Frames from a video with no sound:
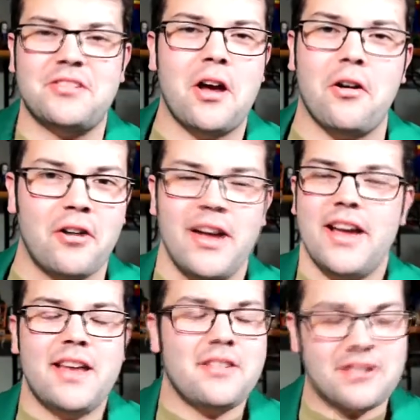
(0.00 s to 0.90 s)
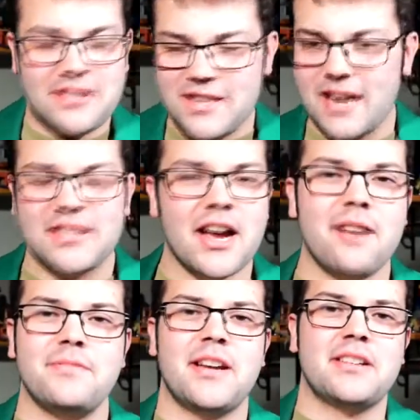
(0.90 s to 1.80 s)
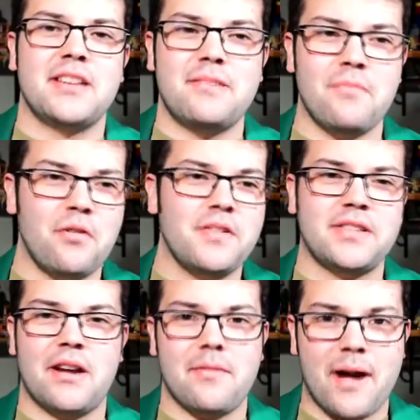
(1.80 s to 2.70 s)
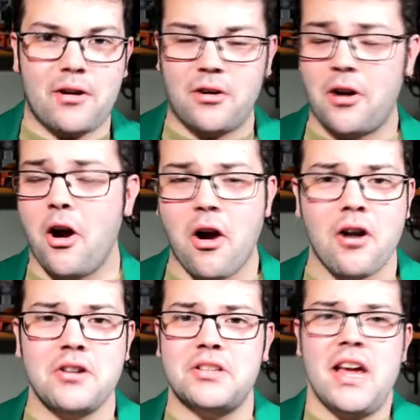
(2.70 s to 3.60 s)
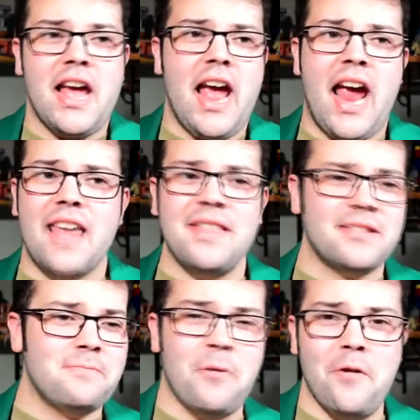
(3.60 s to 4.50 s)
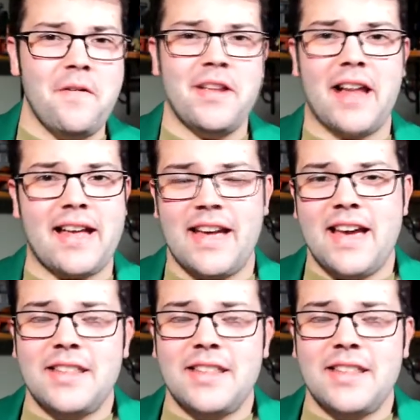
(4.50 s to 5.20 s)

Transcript: No, they're sex objects in movies that are about cars and this movie, like,